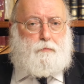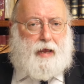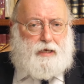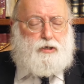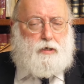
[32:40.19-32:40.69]

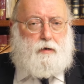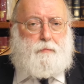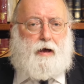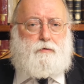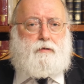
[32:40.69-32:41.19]
passionate
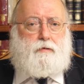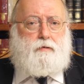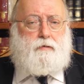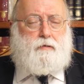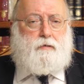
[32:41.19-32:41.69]
about it,
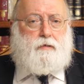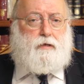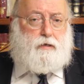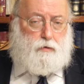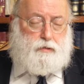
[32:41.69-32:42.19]

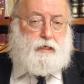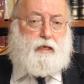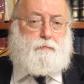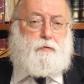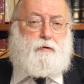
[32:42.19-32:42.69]
you could also
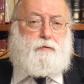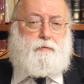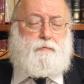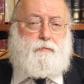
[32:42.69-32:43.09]
get burned.